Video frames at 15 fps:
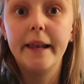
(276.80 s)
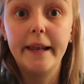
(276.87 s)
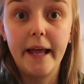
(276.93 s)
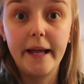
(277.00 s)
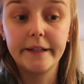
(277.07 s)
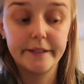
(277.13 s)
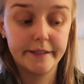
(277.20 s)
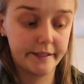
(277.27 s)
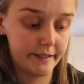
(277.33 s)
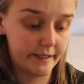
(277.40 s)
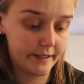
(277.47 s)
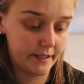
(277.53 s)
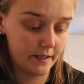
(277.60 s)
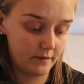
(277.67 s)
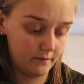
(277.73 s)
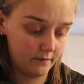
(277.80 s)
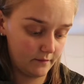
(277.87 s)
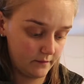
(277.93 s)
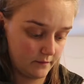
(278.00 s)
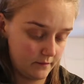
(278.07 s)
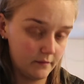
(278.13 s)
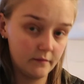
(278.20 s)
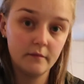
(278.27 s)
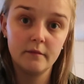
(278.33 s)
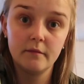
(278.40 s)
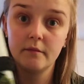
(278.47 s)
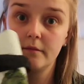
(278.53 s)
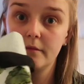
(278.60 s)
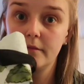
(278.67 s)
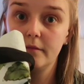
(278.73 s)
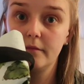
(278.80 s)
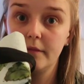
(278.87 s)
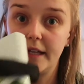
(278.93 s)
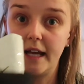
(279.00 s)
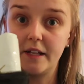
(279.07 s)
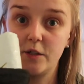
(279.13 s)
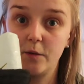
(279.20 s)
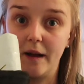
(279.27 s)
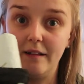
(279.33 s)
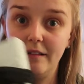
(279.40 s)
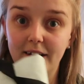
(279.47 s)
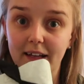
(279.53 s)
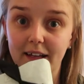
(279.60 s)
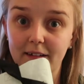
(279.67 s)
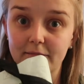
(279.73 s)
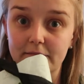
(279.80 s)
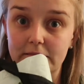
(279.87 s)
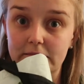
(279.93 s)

Let's get to Aldi.